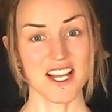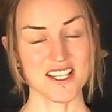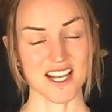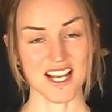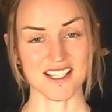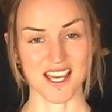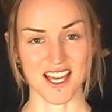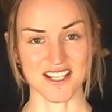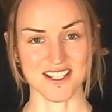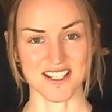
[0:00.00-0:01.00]
Today's
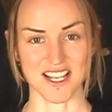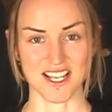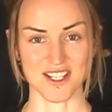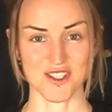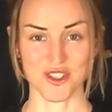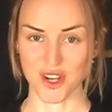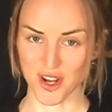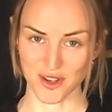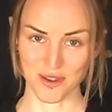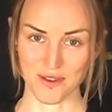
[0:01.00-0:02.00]
guest is
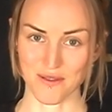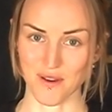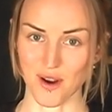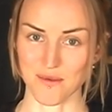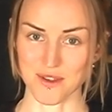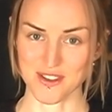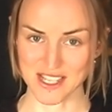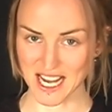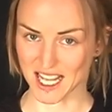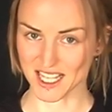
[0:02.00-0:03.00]
John from New
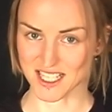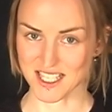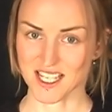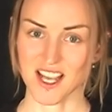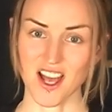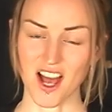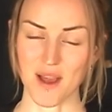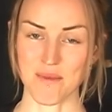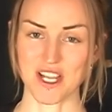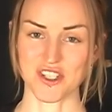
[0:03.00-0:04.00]
Zealand. I
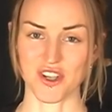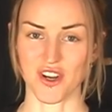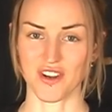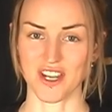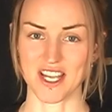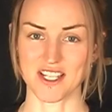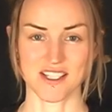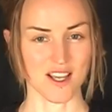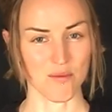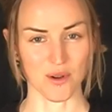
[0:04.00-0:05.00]
met John in
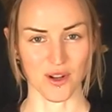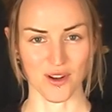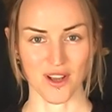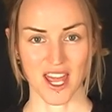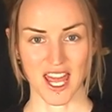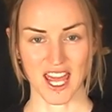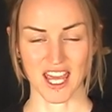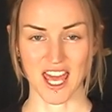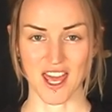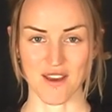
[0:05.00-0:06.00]
Sapporo. He
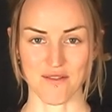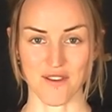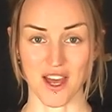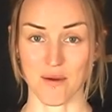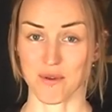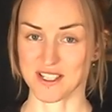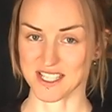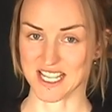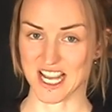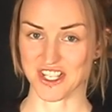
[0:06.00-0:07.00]
gave a
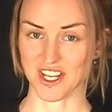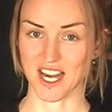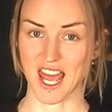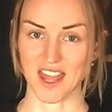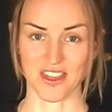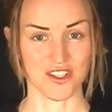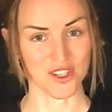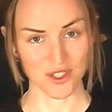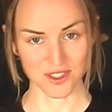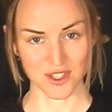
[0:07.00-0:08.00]
presentation at the
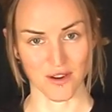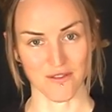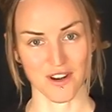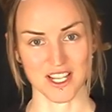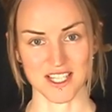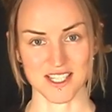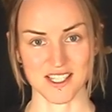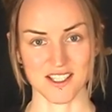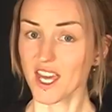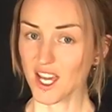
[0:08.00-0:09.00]
JALT conference.
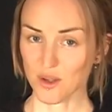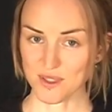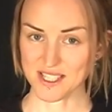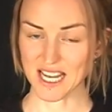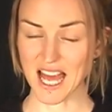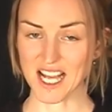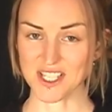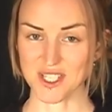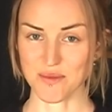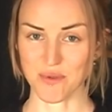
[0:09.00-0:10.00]
It was the
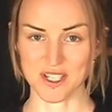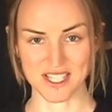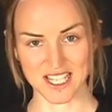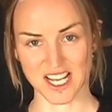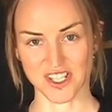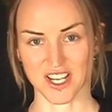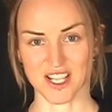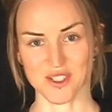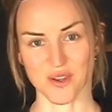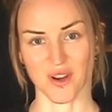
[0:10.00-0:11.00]
last presentation I
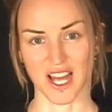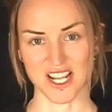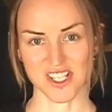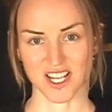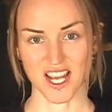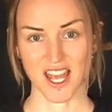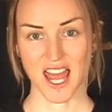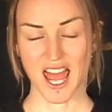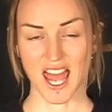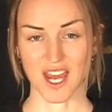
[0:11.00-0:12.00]
saw actually,
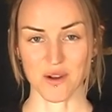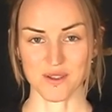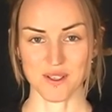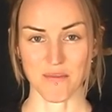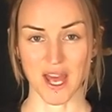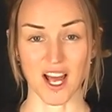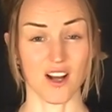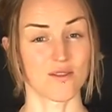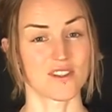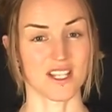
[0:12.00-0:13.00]
and it was
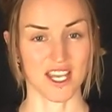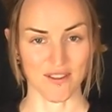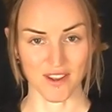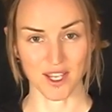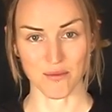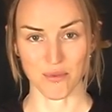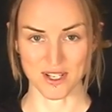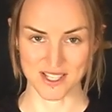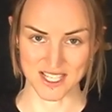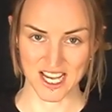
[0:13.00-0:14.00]
about giving
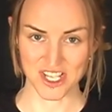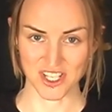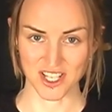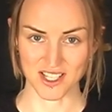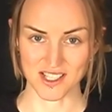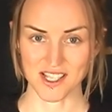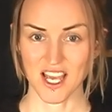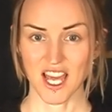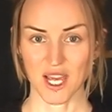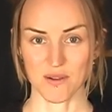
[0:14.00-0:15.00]
presentations.
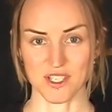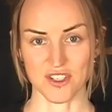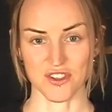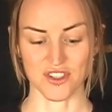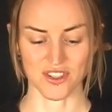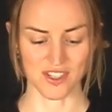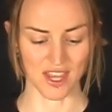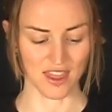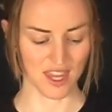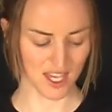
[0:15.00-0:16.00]
He was
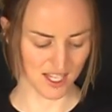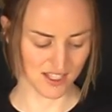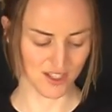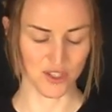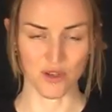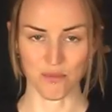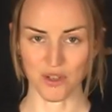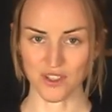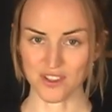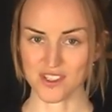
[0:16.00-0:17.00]
introducing these new
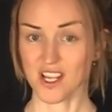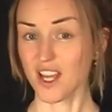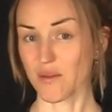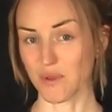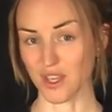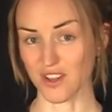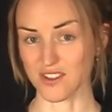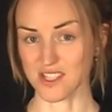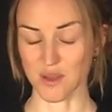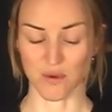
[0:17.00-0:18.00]
books
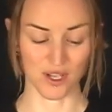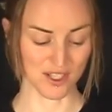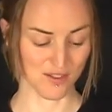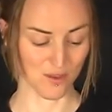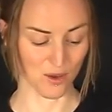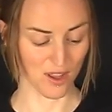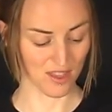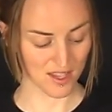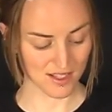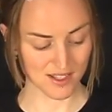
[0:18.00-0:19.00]
because he works for
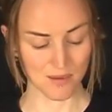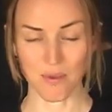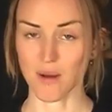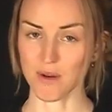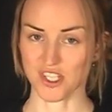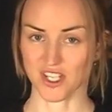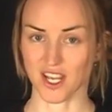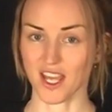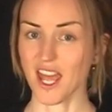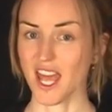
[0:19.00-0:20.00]
this
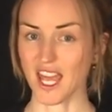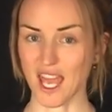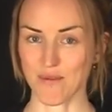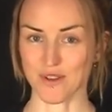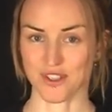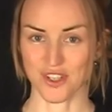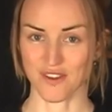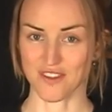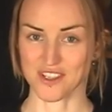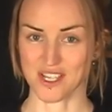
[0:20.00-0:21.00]
publisher, Cambridge
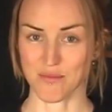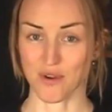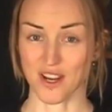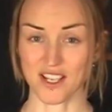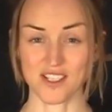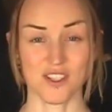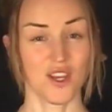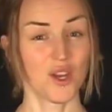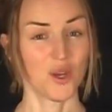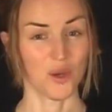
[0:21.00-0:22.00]
University Press,
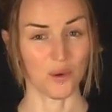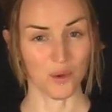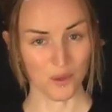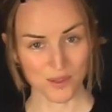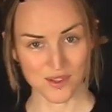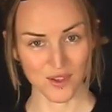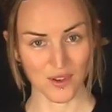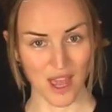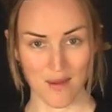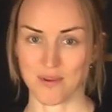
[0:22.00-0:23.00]
who also
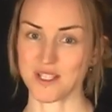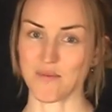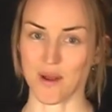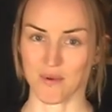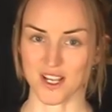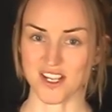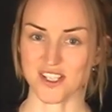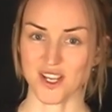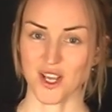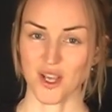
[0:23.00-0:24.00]
happened to publish
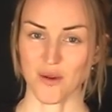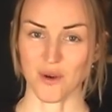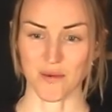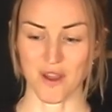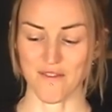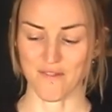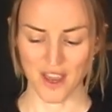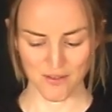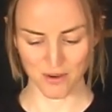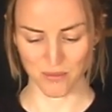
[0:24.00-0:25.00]
one of my
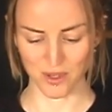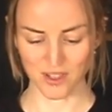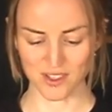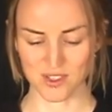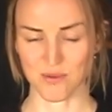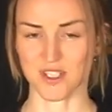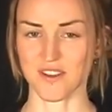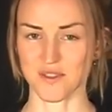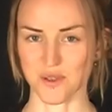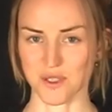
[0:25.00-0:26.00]
favourite books, which
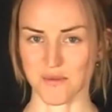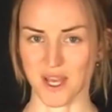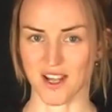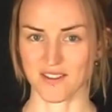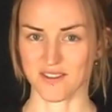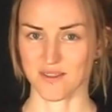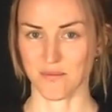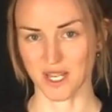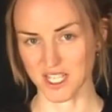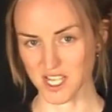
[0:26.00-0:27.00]
I've talked about
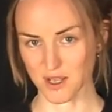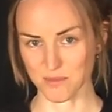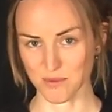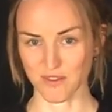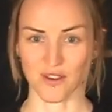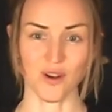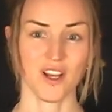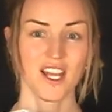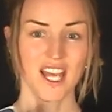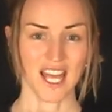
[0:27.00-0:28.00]
many times before,
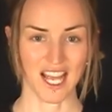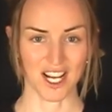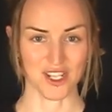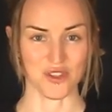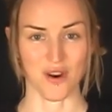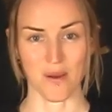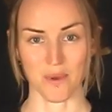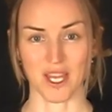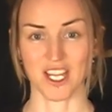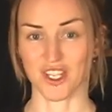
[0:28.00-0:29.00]
English Grammar
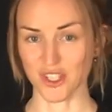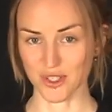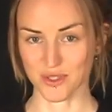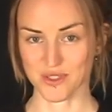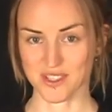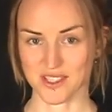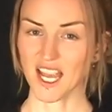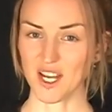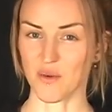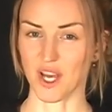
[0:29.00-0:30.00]
in Use.
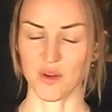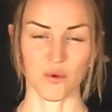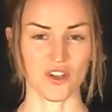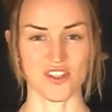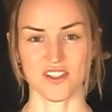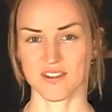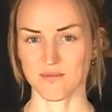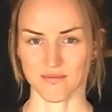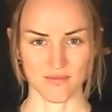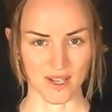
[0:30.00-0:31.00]
Anyway, I'd watched
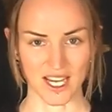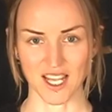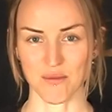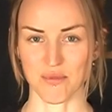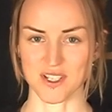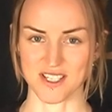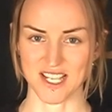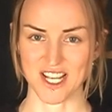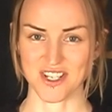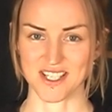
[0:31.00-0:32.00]
many
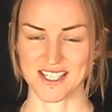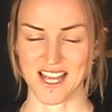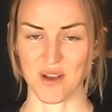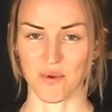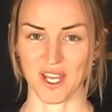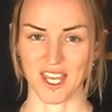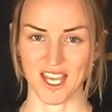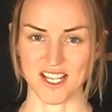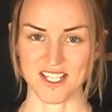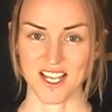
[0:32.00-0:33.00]
presentations that
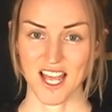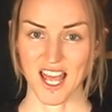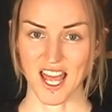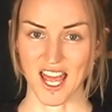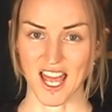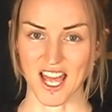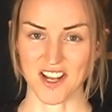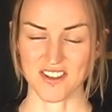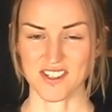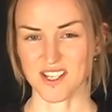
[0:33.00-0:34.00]
weekend,
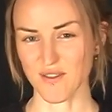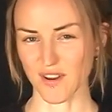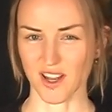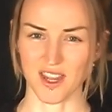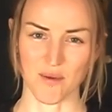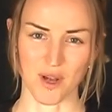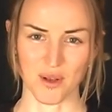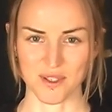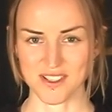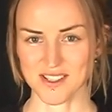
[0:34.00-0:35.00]
and several of them I
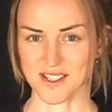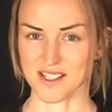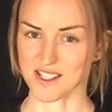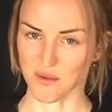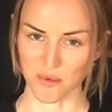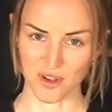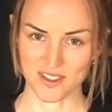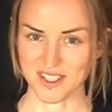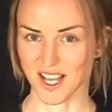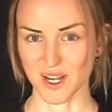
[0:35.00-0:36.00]
was
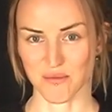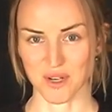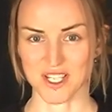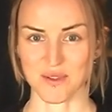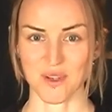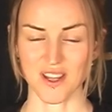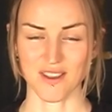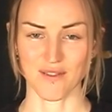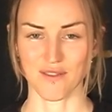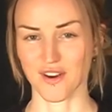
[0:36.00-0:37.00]
somewhat unimpressed with
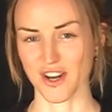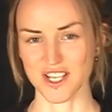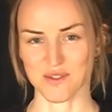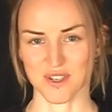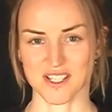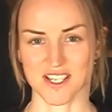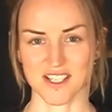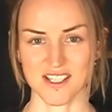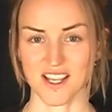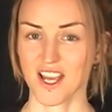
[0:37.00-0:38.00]
for various
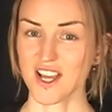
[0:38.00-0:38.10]
reasons.